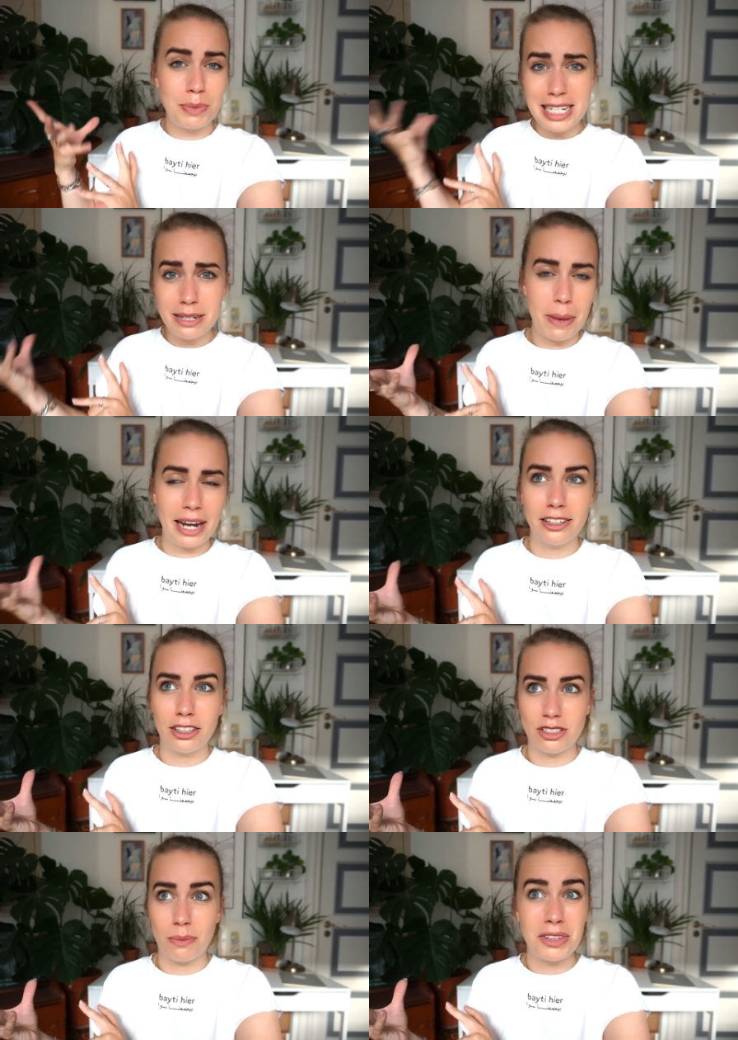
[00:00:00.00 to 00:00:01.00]
Being dependent
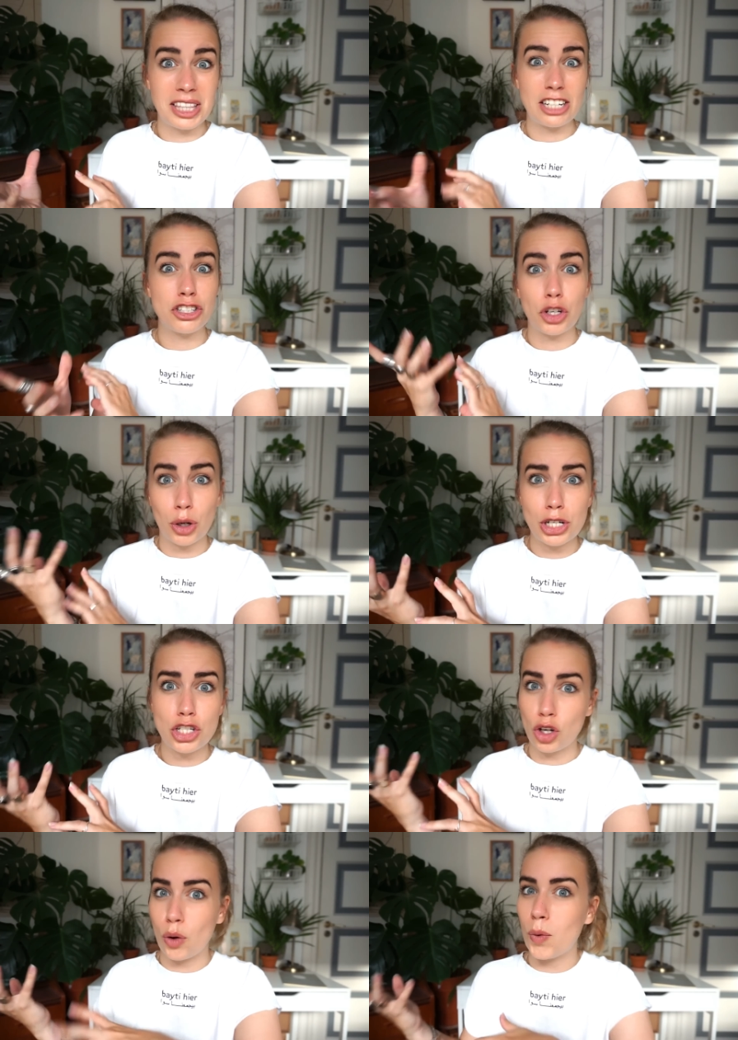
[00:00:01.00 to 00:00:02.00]
on something that's going
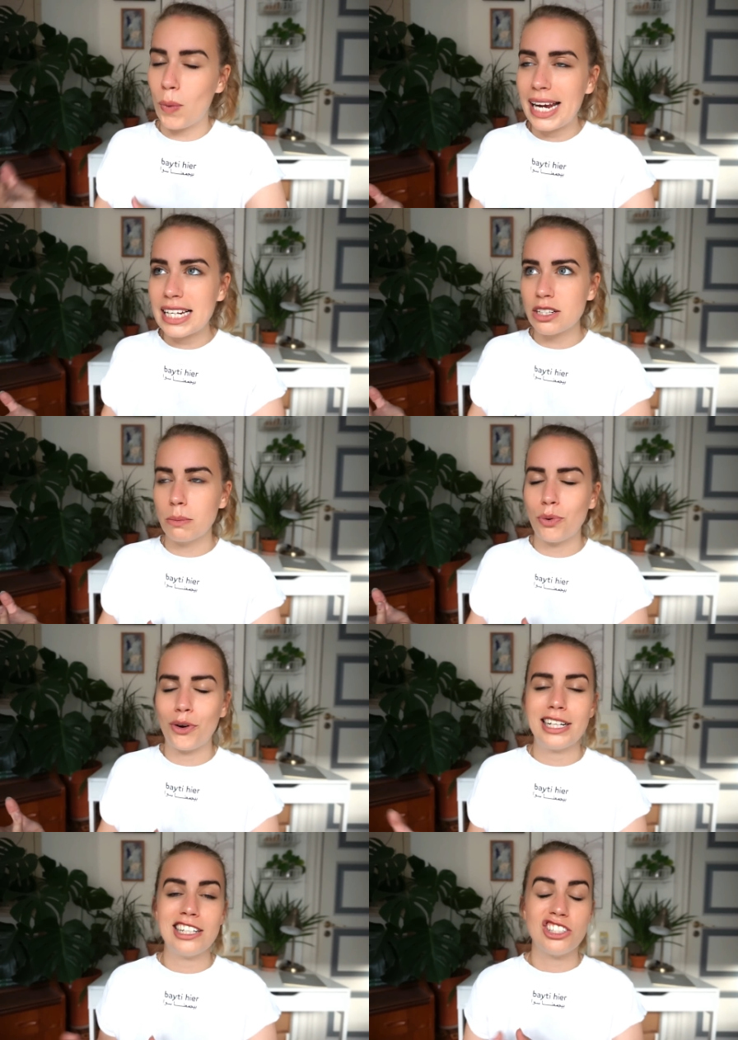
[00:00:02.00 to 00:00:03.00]
to go away at some
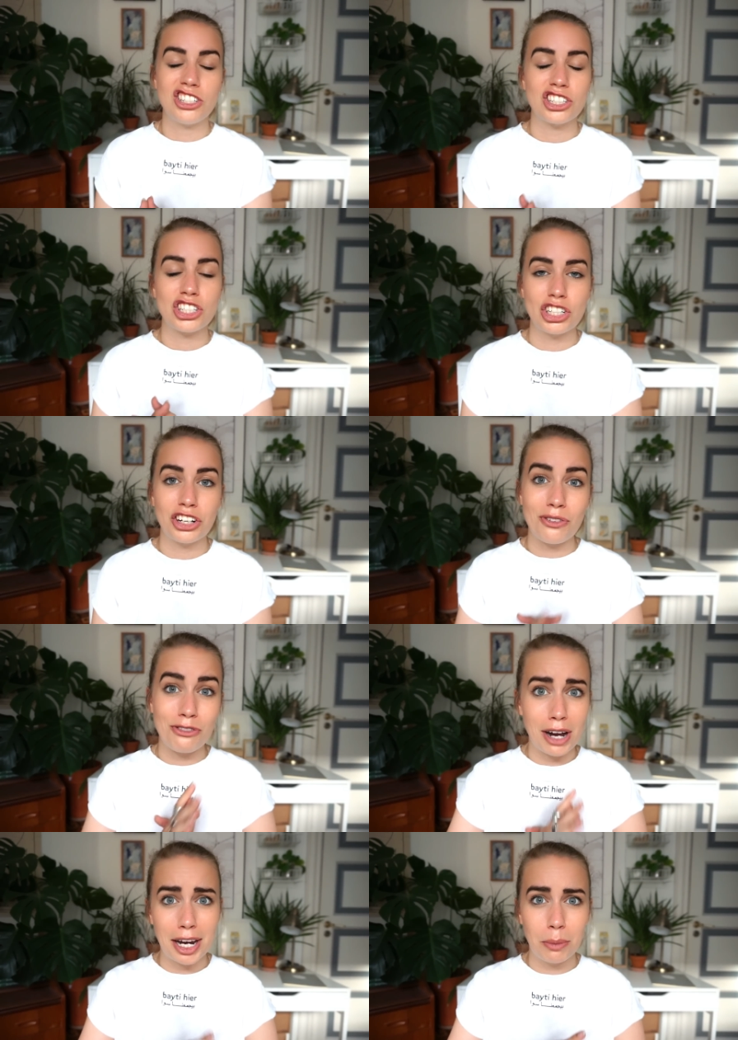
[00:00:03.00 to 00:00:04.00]
point is just not
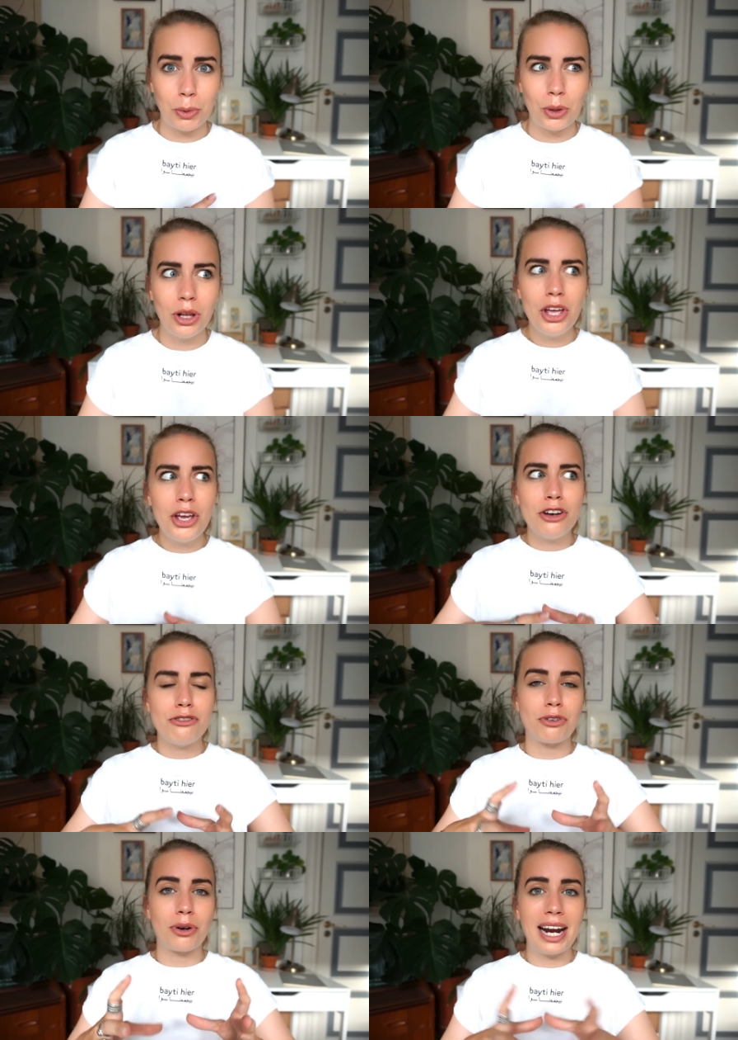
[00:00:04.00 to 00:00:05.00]
viable
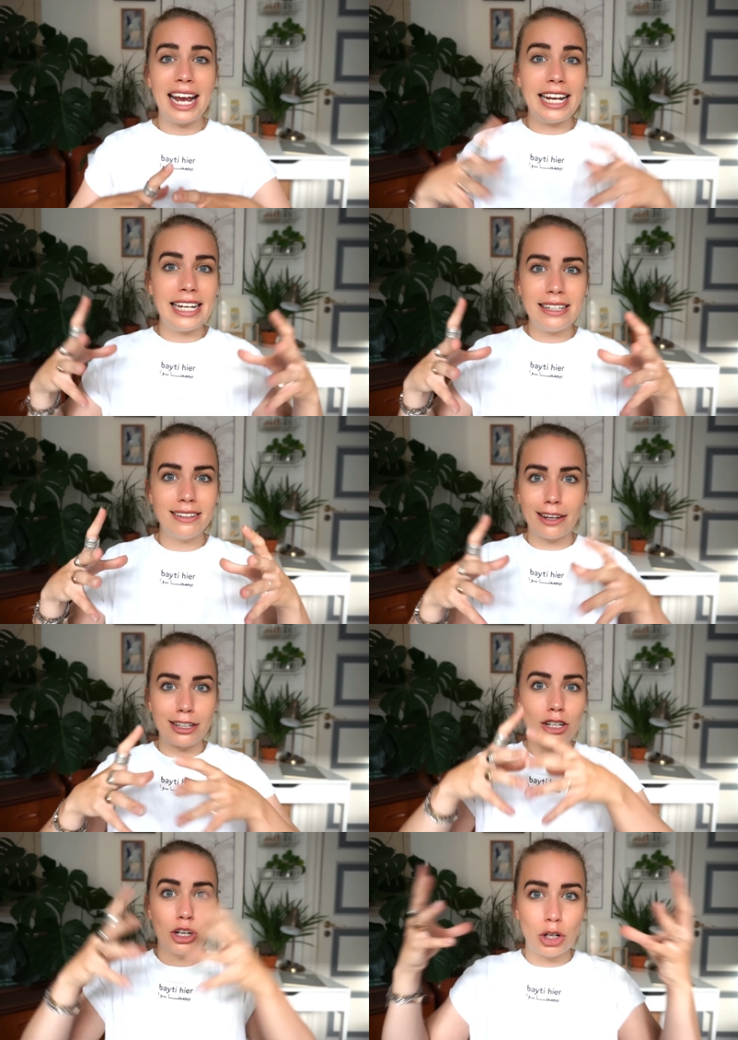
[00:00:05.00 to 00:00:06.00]
for a
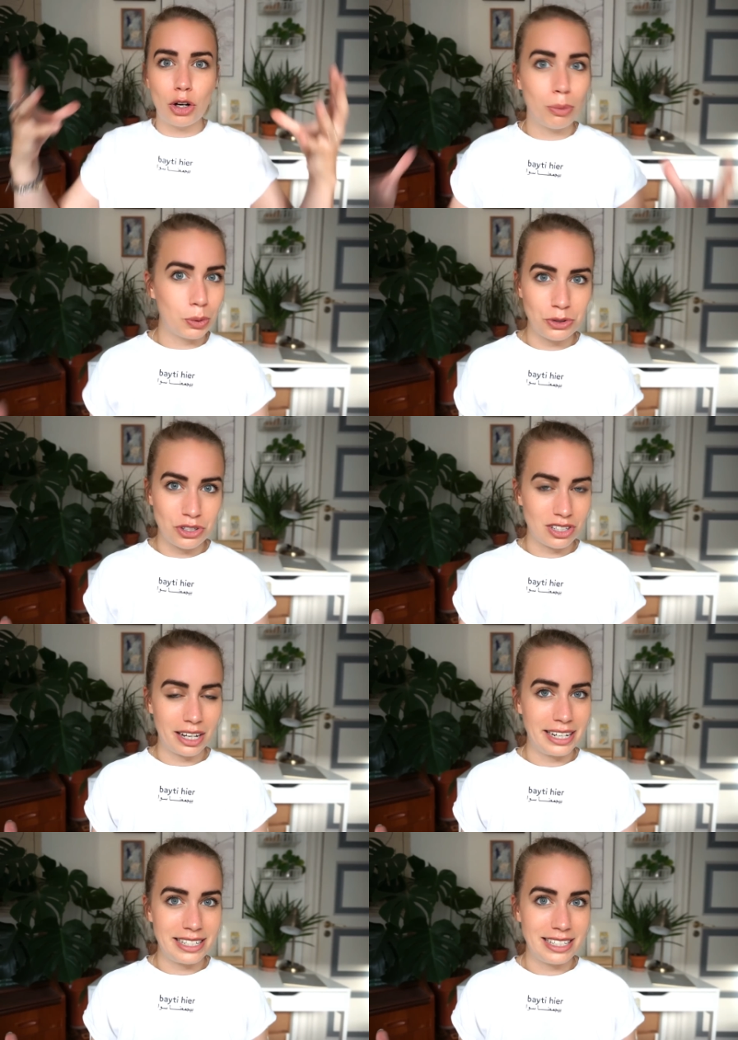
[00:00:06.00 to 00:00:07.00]
like global
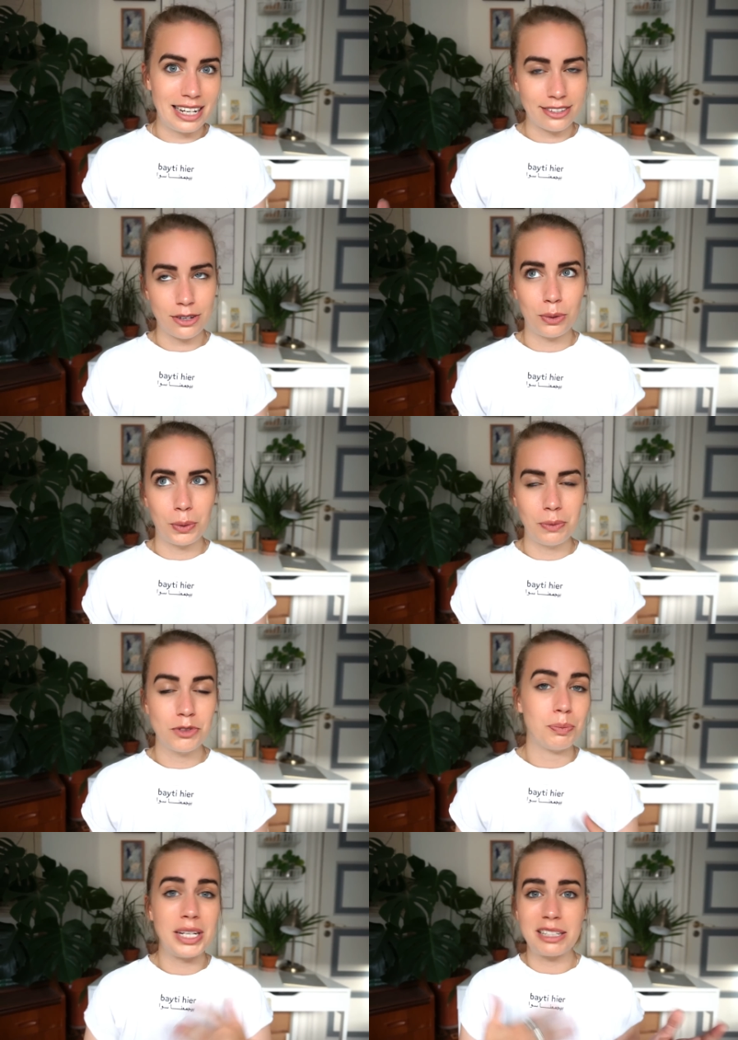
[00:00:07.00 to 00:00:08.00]
society as a whole.
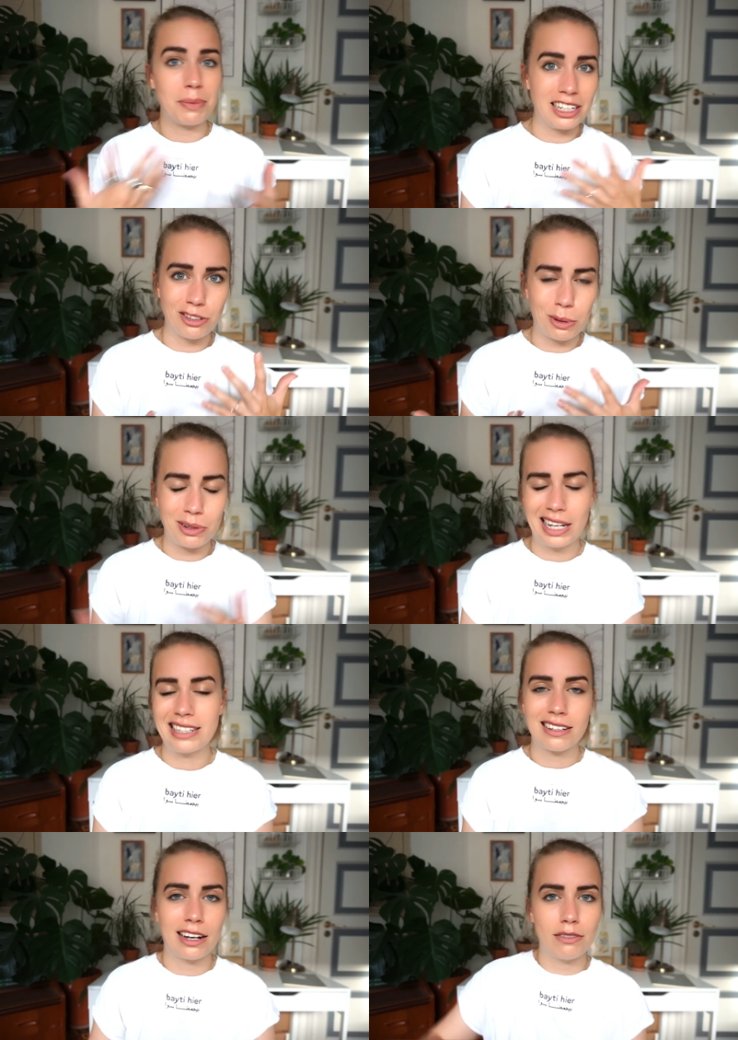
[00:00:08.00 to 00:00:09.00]
So being dependent upon that
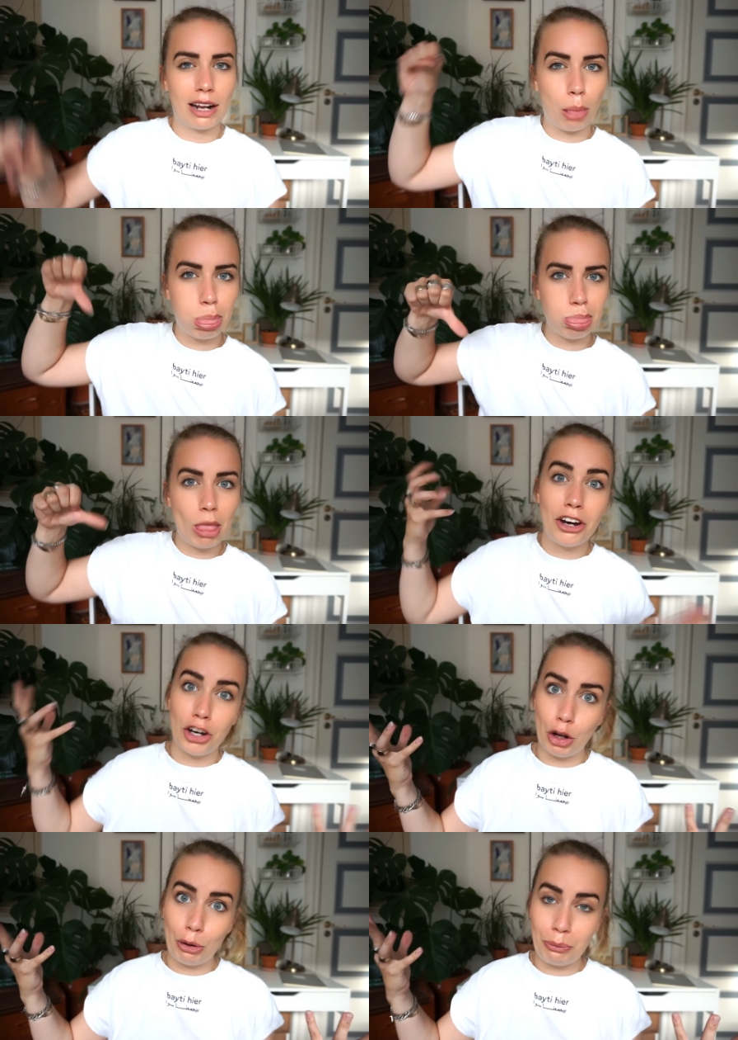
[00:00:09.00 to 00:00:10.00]
is kind of like,
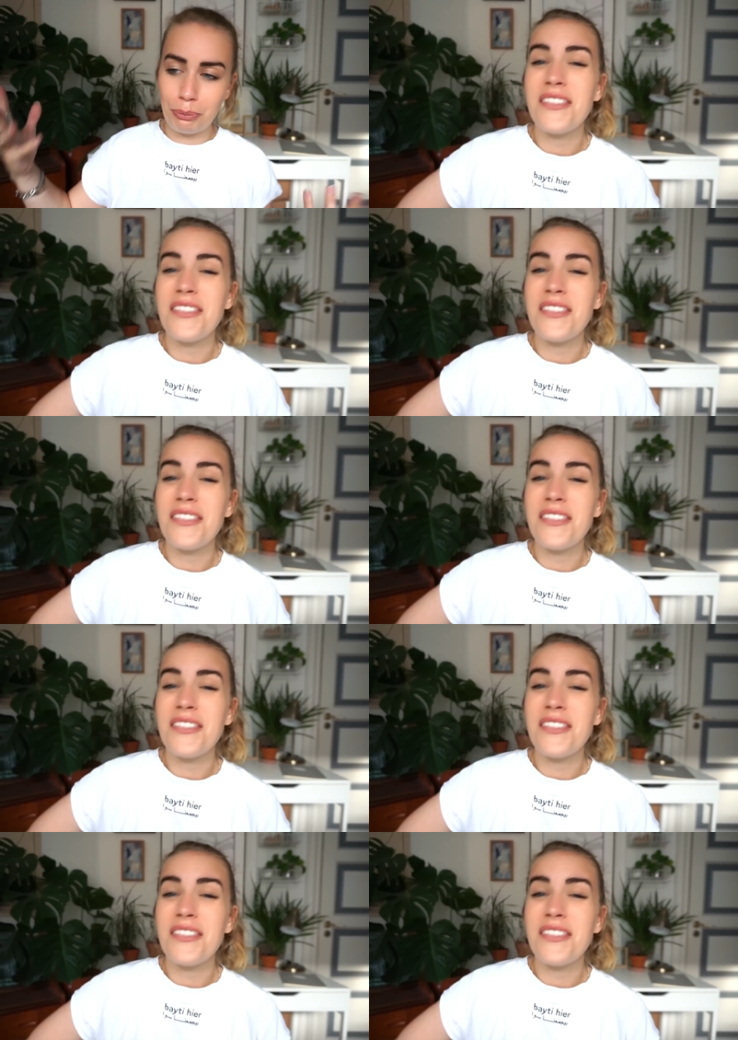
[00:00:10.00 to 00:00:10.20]
no.